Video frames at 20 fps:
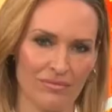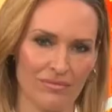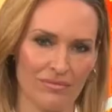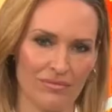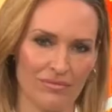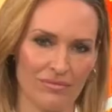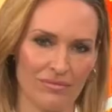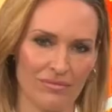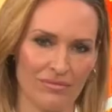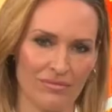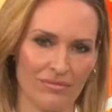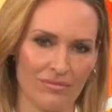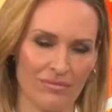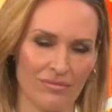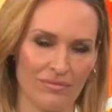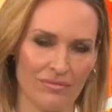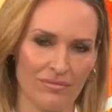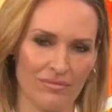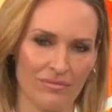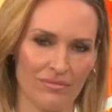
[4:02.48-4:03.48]

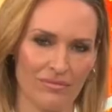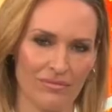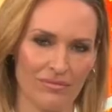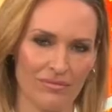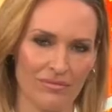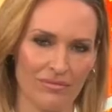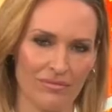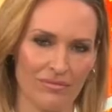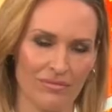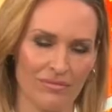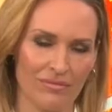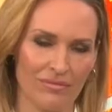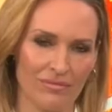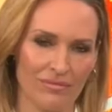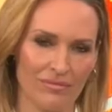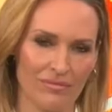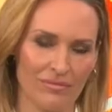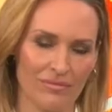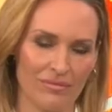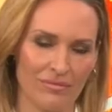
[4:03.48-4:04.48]

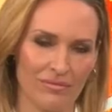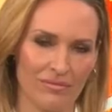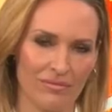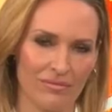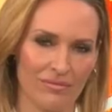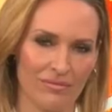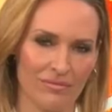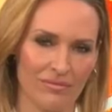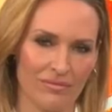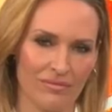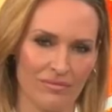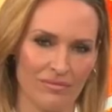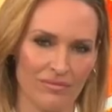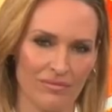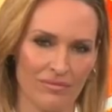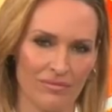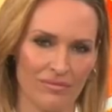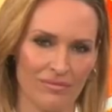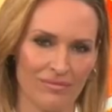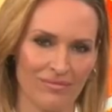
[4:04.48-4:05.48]

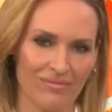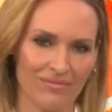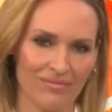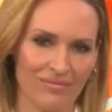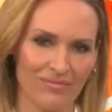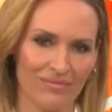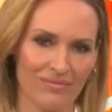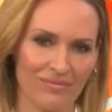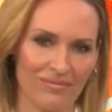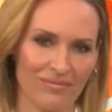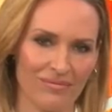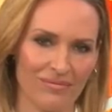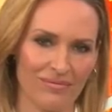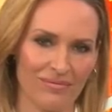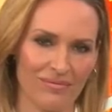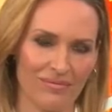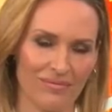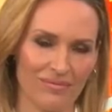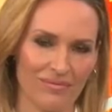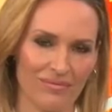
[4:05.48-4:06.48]

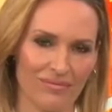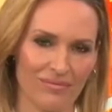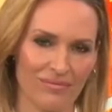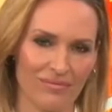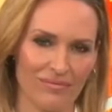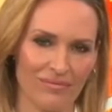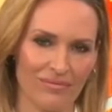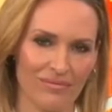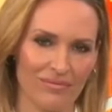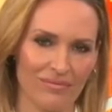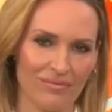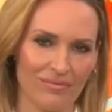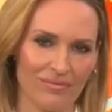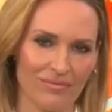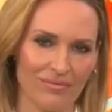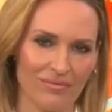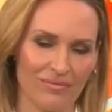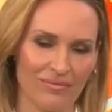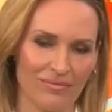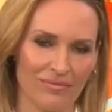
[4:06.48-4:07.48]

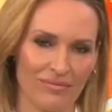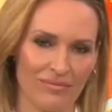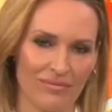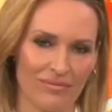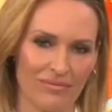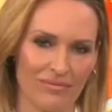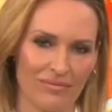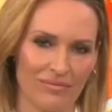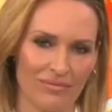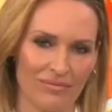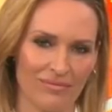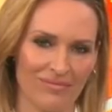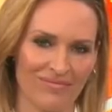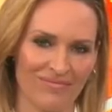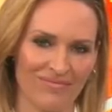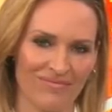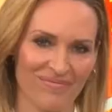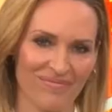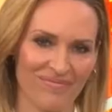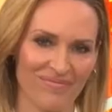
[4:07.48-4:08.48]

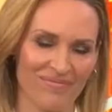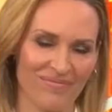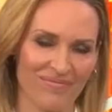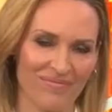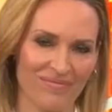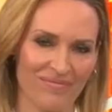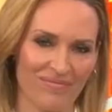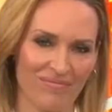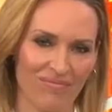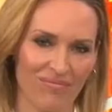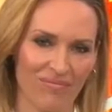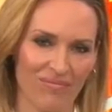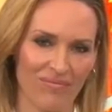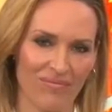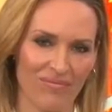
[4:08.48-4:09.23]
No words are spoken by the person on screen.